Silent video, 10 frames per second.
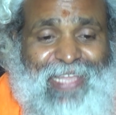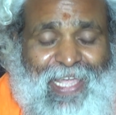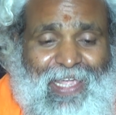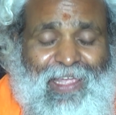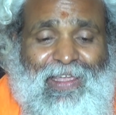
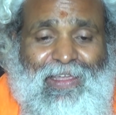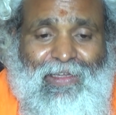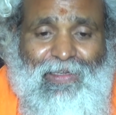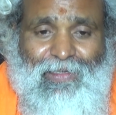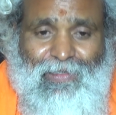they
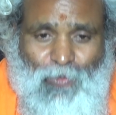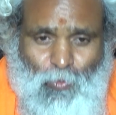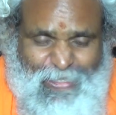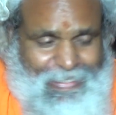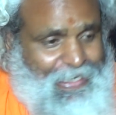
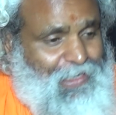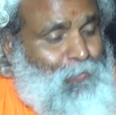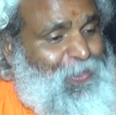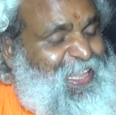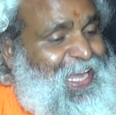do deal
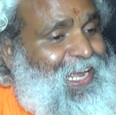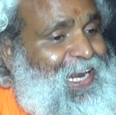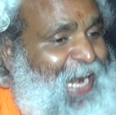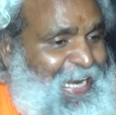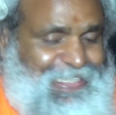with their
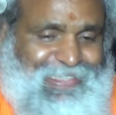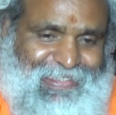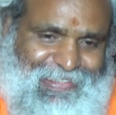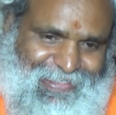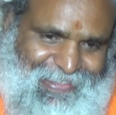
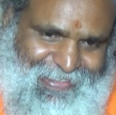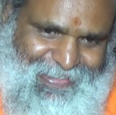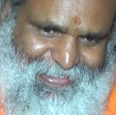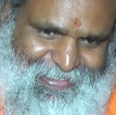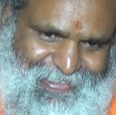
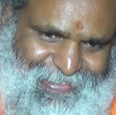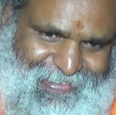clients.